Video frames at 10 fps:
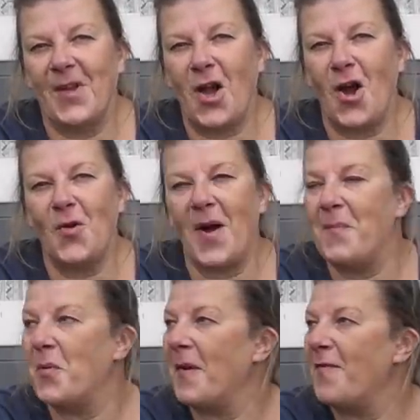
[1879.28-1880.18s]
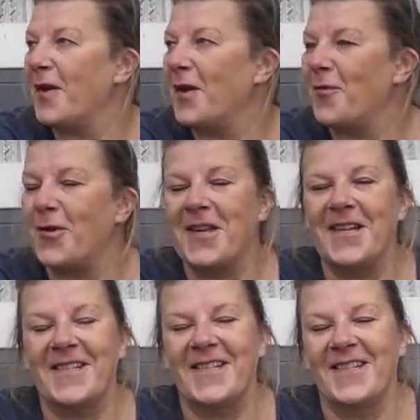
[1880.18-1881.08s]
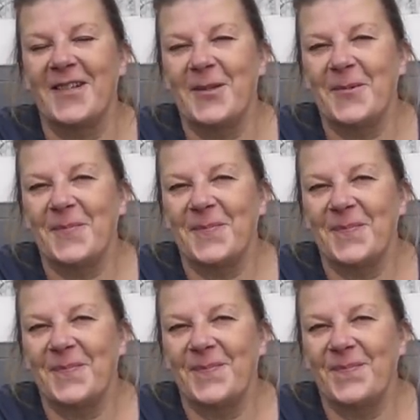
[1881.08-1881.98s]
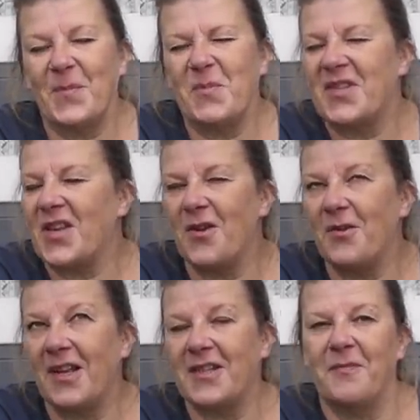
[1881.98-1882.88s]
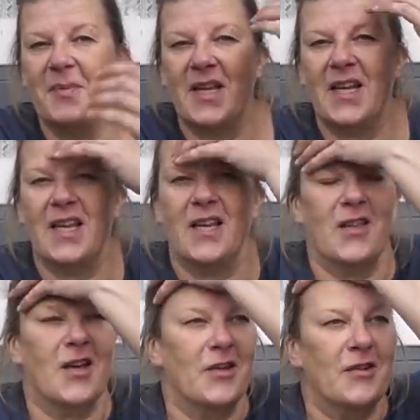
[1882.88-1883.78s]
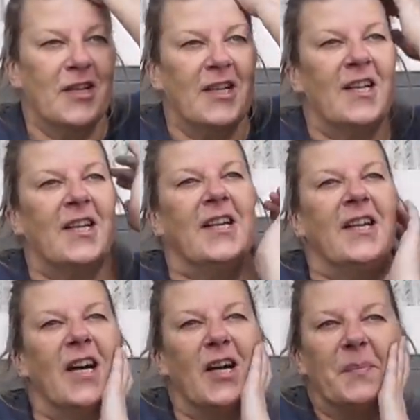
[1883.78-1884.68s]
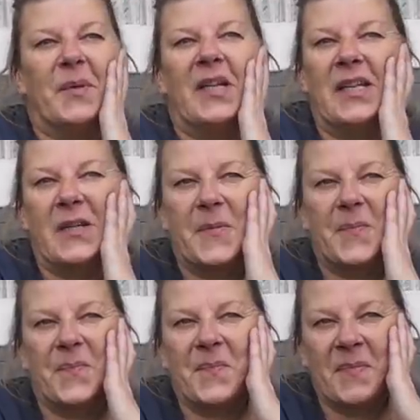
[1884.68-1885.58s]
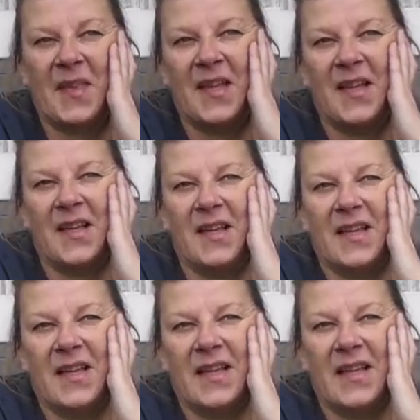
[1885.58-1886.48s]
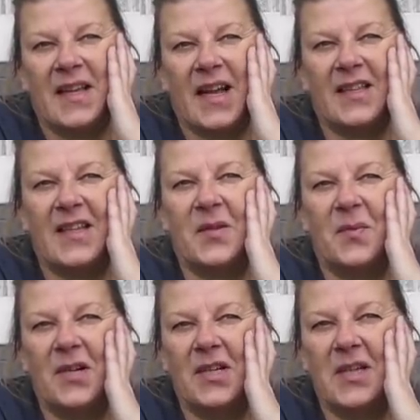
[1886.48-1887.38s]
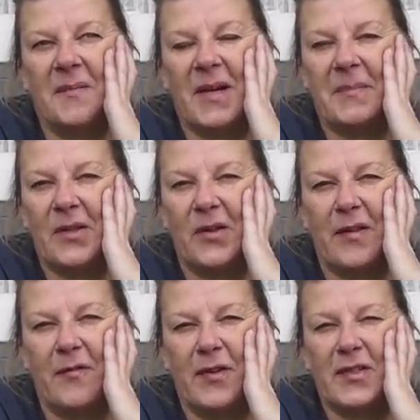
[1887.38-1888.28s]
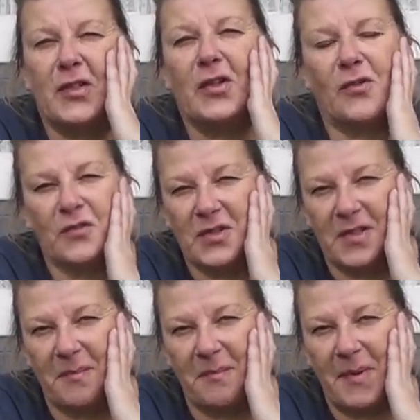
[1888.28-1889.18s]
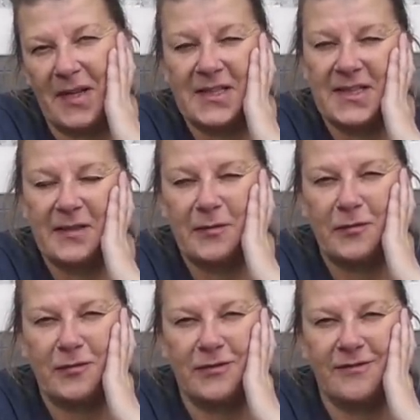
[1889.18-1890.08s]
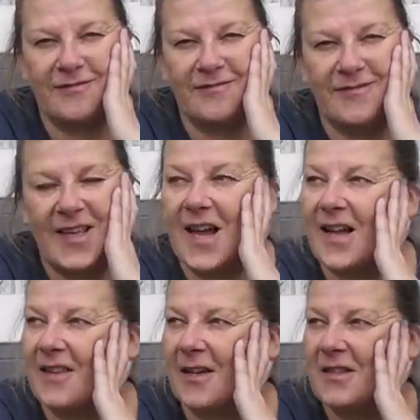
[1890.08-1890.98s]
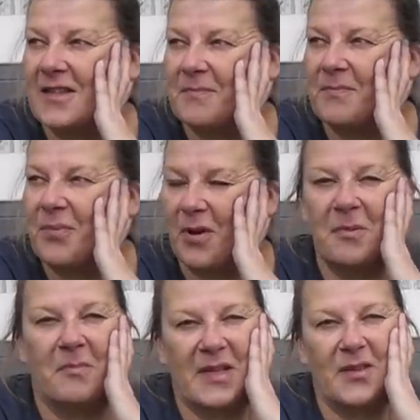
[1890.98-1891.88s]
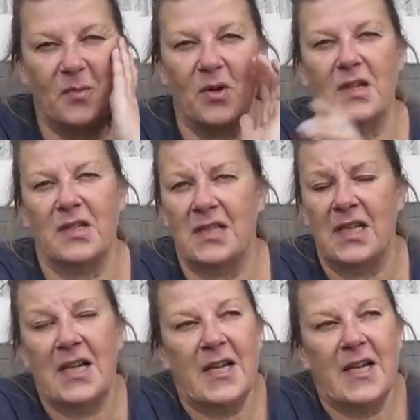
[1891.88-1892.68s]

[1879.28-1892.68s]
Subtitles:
Can't quite put my finger on it. I'm so glad I've been here though. I think the word I might be looking for is contemplative. Yeah, that's probably the word.